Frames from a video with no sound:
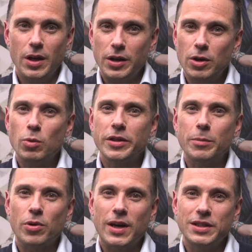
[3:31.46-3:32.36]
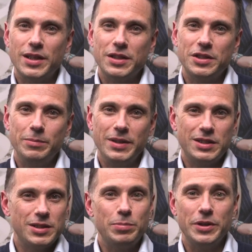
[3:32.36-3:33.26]
You don't want the process to be
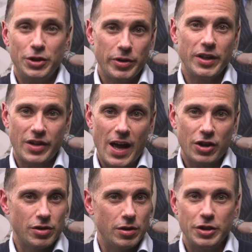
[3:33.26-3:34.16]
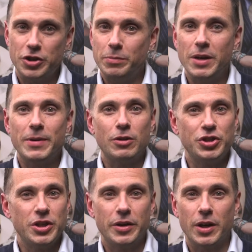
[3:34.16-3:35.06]
simply transactional. It should be about
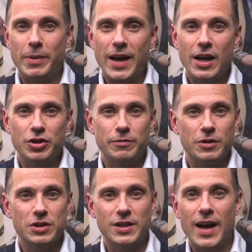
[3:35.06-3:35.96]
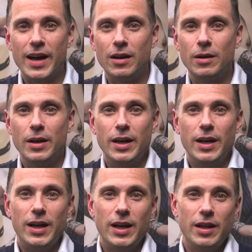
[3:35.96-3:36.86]
sharing a passion for style
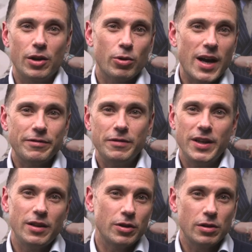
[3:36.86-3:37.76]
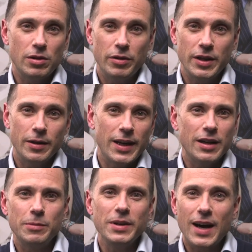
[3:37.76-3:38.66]
and the craft of tailored clothing. And
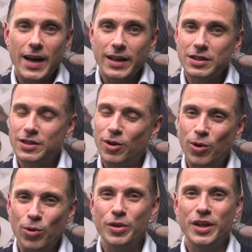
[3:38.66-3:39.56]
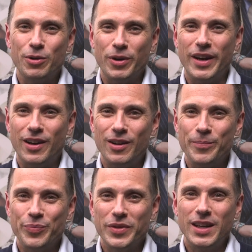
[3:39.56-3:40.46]
to be honest, the holy grail
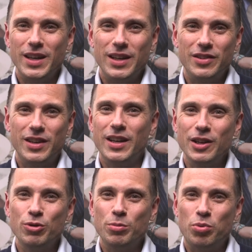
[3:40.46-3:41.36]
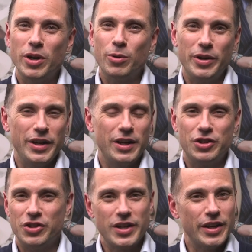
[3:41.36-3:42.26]
is getting to a point where you can
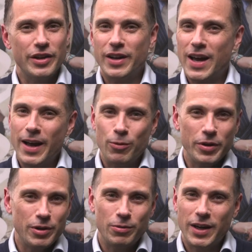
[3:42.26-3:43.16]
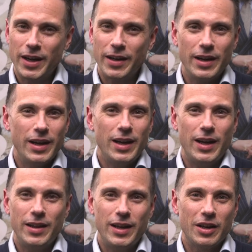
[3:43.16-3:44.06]
just tell your guy what you want
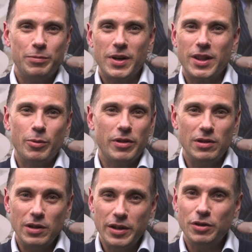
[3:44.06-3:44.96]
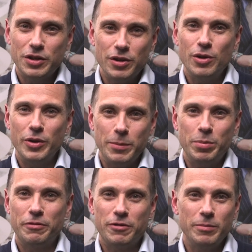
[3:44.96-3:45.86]
and then expect that with little to no
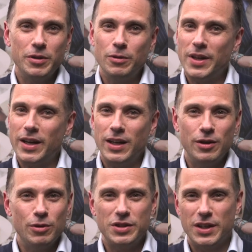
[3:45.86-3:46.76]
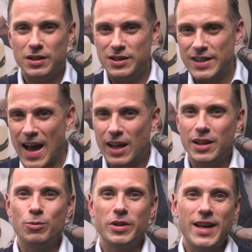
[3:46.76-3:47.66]
input from you that he knows
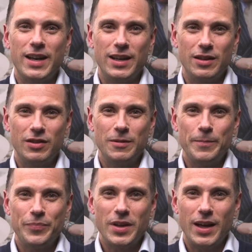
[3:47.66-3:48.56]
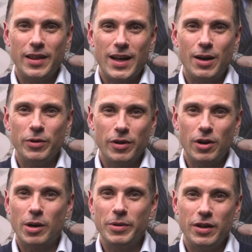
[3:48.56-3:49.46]
exactly what that is, and that when the
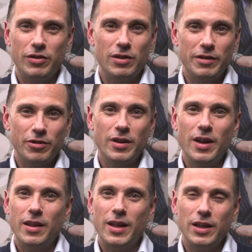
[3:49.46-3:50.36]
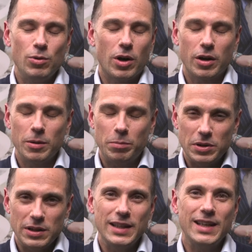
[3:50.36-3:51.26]
garment is delivered, that you are
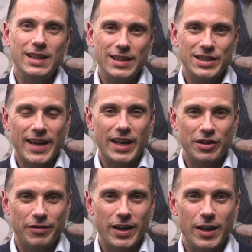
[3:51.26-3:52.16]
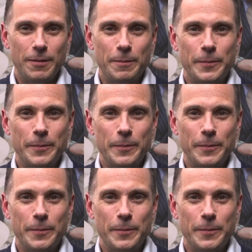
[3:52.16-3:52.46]
completely satisfied.